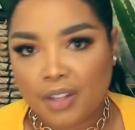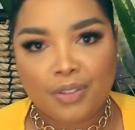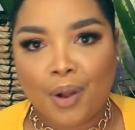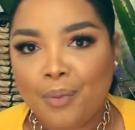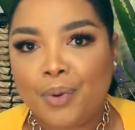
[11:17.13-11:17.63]

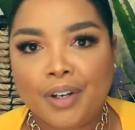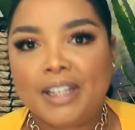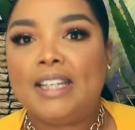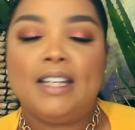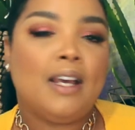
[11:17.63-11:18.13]
don't
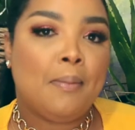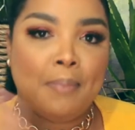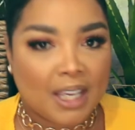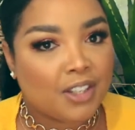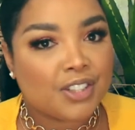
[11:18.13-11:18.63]
worry,
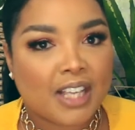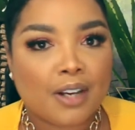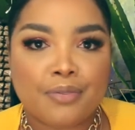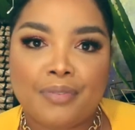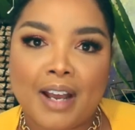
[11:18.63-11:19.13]
make your
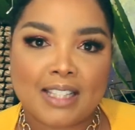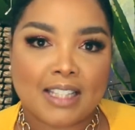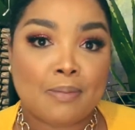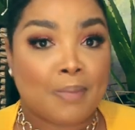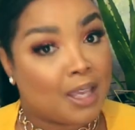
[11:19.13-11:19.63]

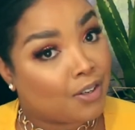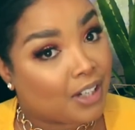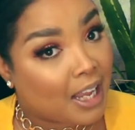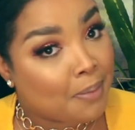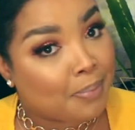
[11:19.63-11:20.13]
sacrifices, make your
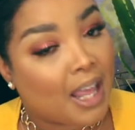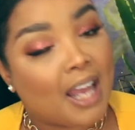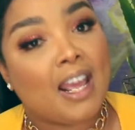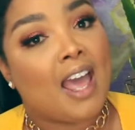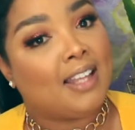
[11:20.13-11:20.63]
game plan,